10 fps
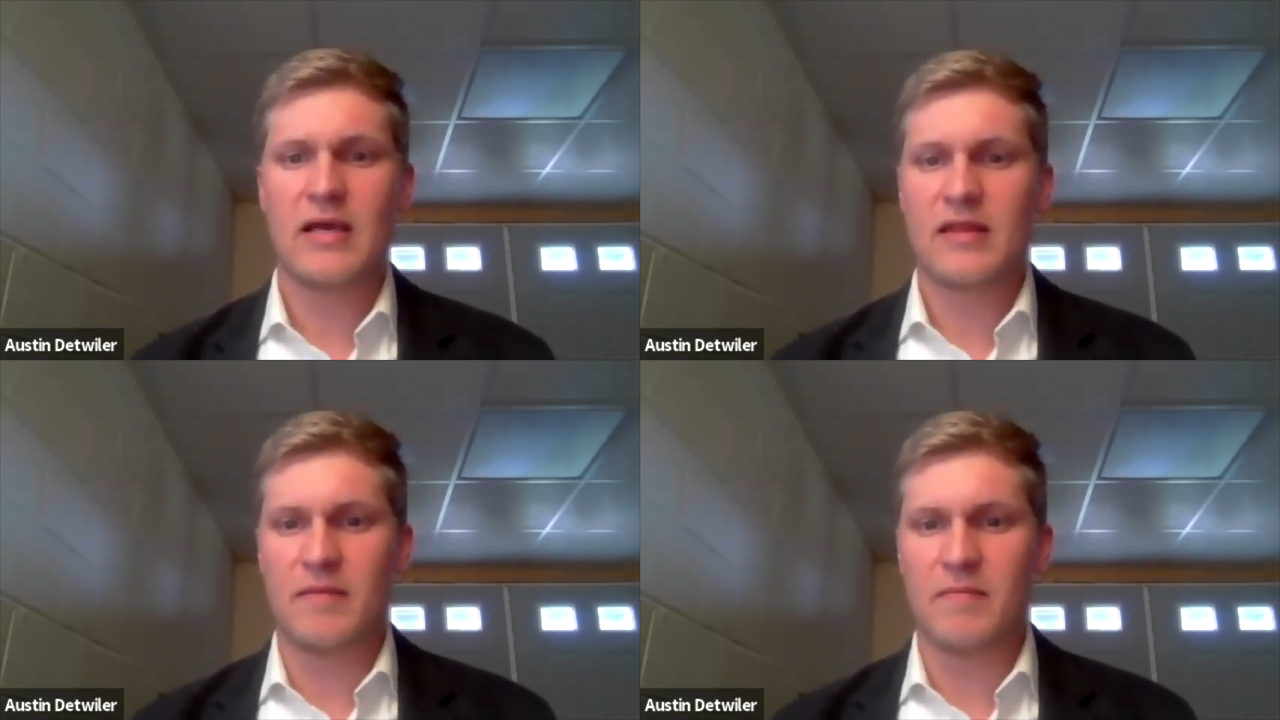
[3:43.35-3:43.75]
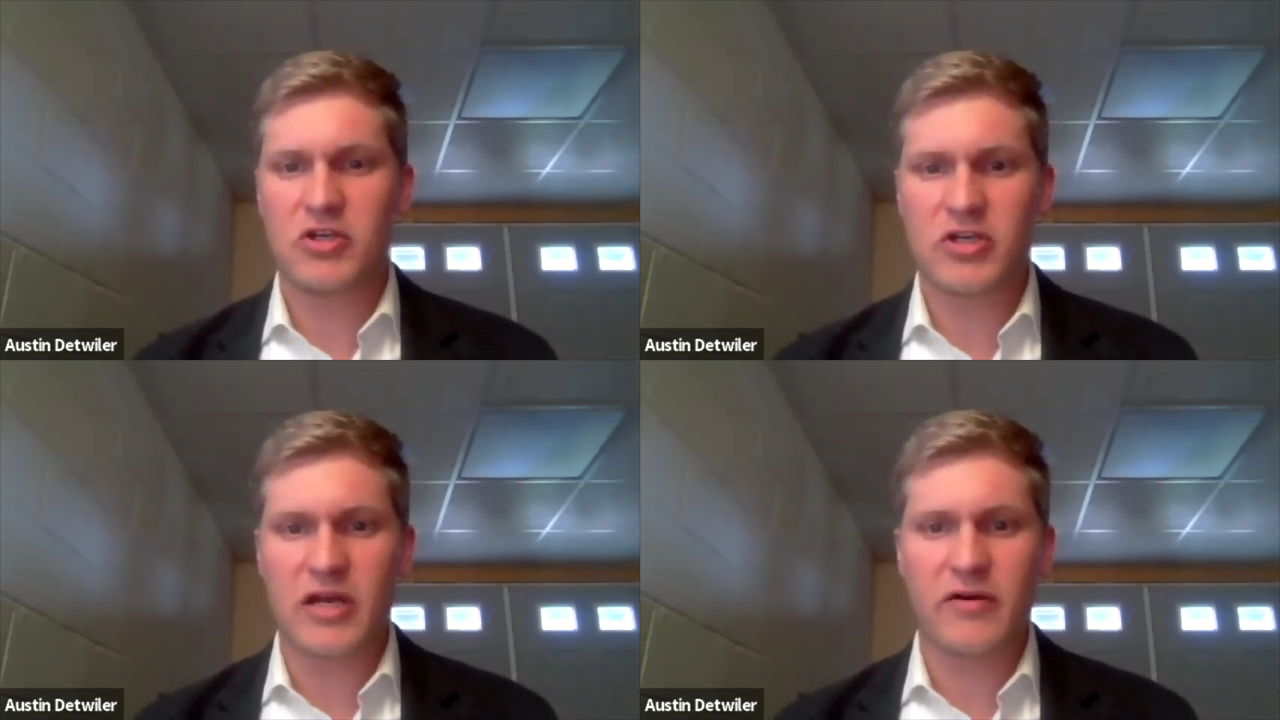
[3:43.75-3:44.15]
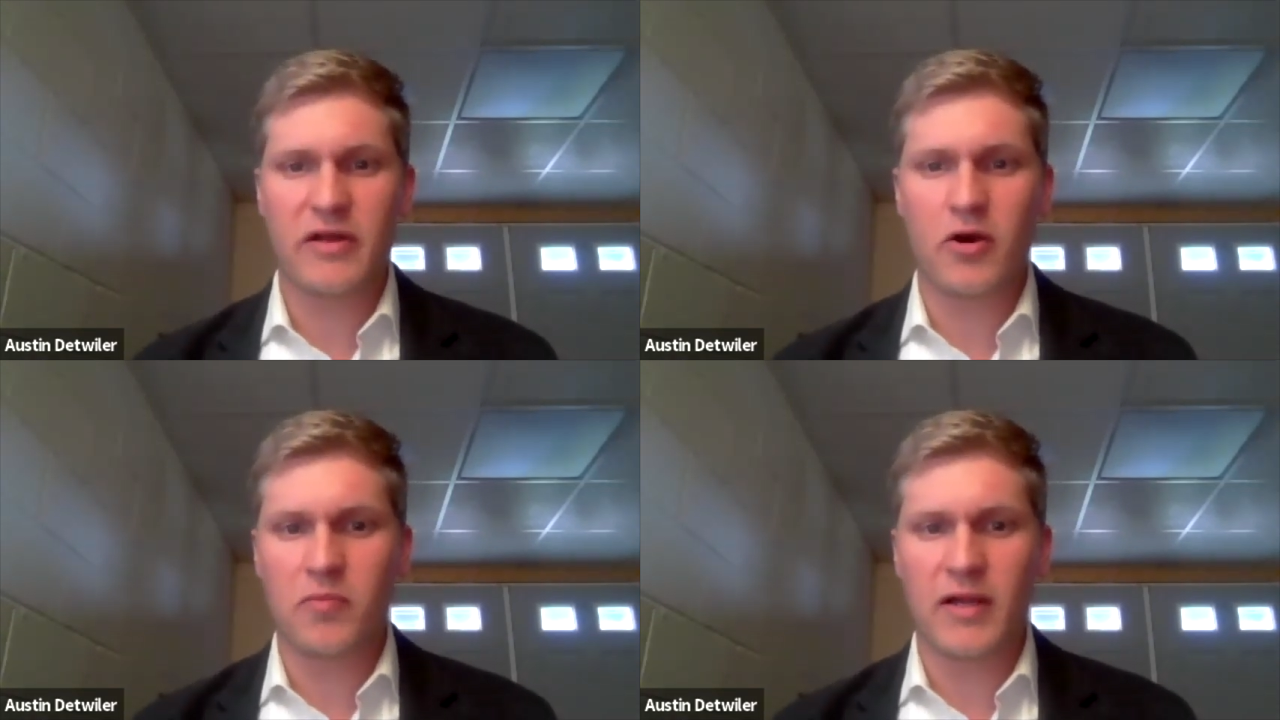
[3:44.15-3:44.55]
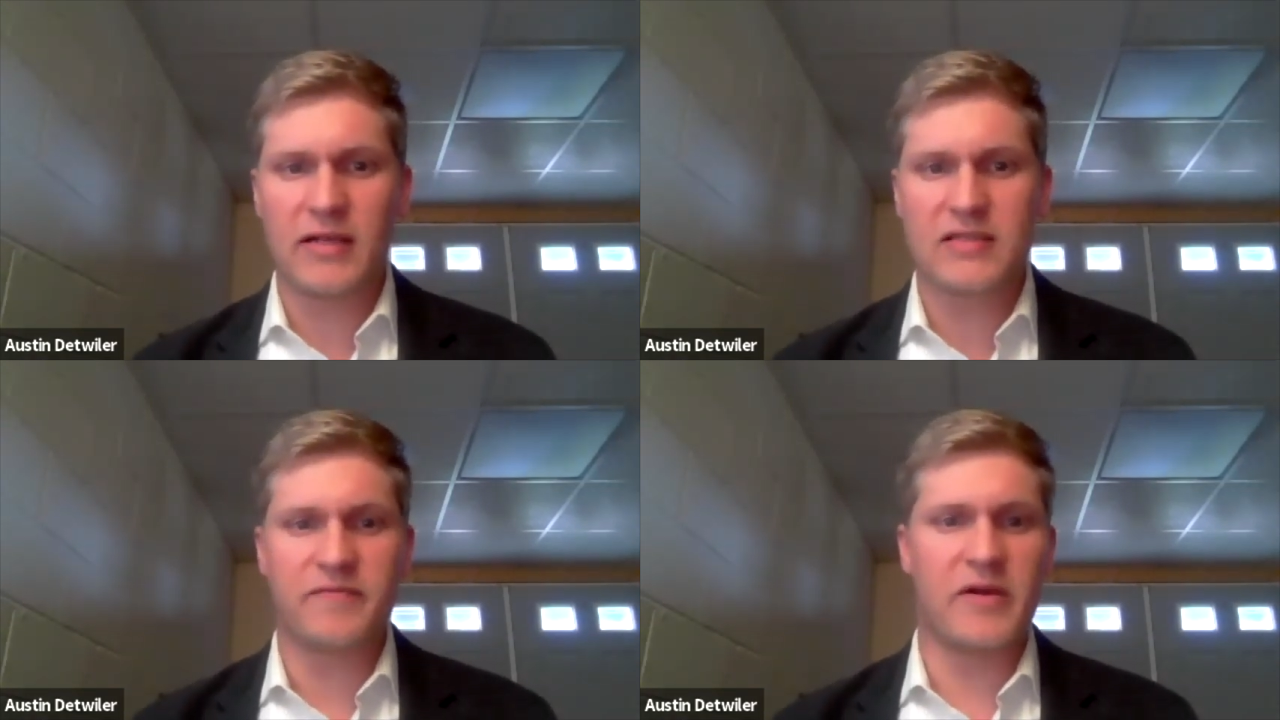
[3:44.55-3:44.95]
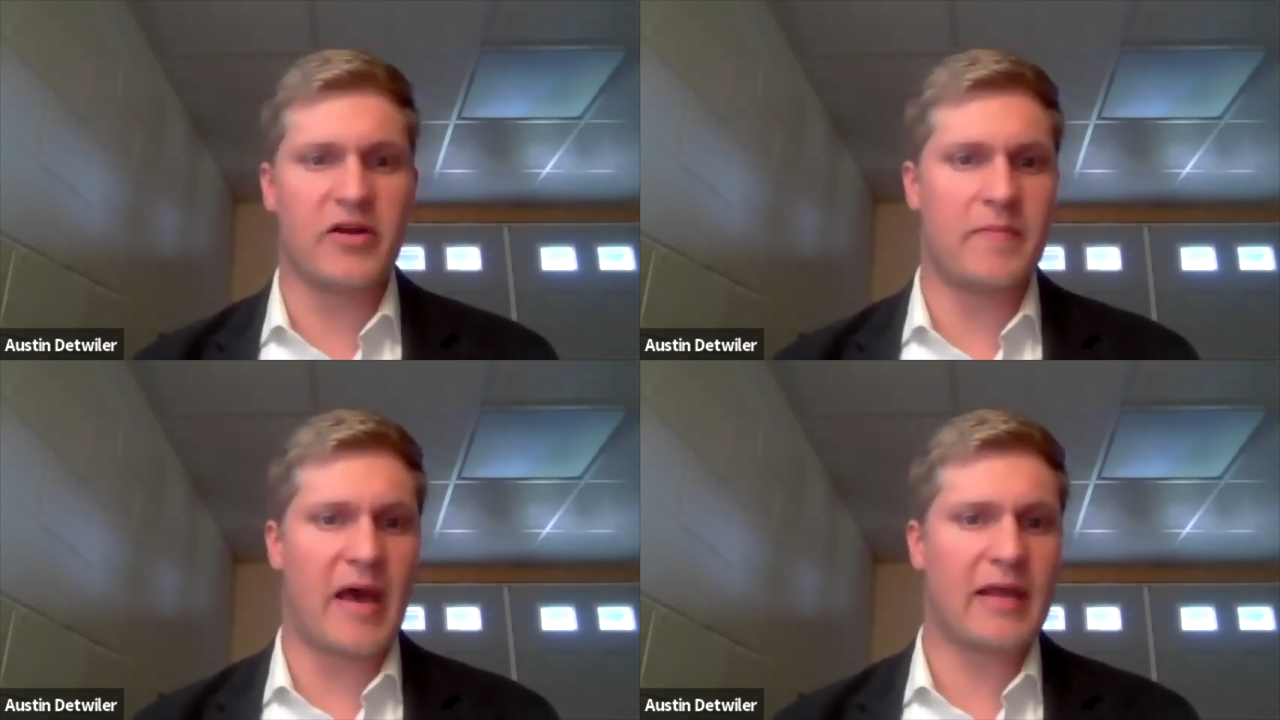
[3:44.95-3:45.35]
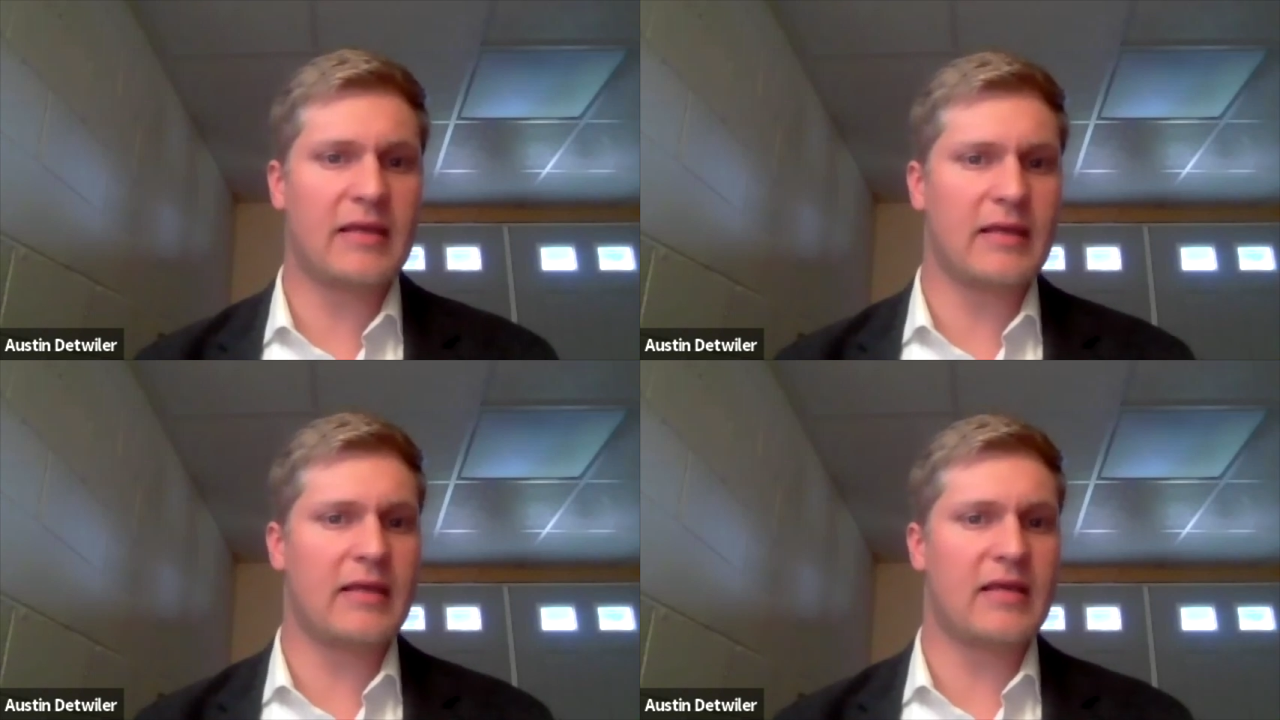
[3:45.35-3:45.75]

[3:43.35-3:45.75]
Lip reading: the Missionary Oblates of Mary Immaculate,